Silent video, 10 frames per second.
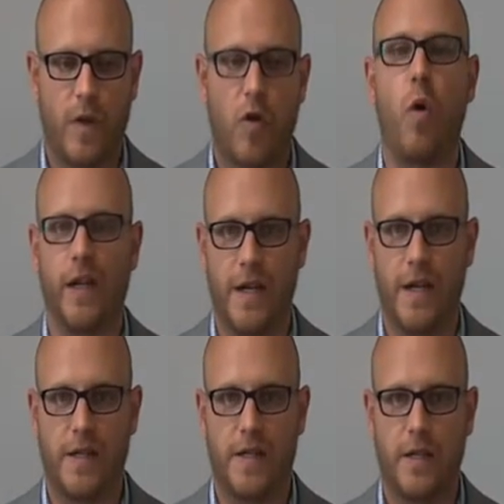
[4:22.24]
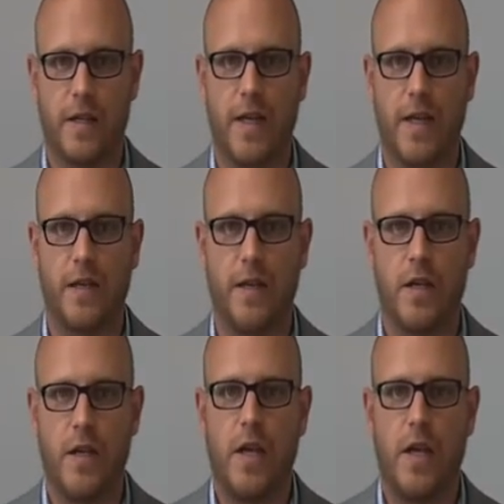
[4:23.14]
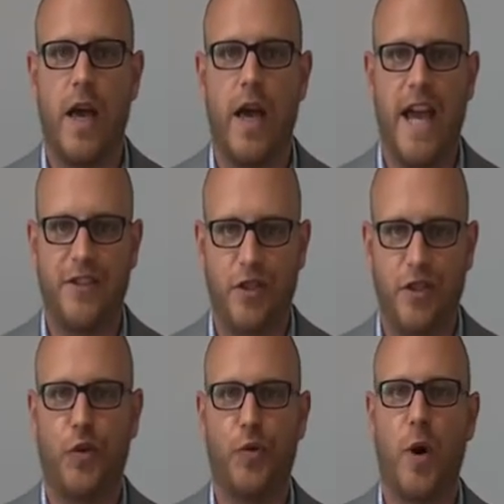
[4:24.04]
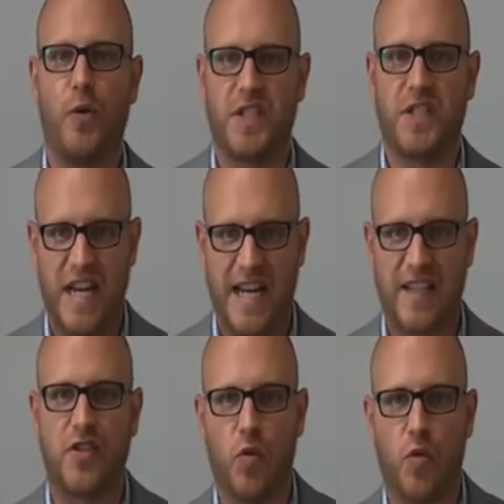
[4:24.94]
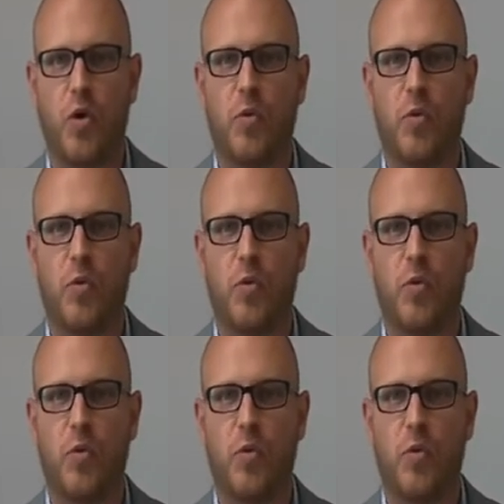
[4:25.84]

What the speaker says: qualities, that H2O is connected to water,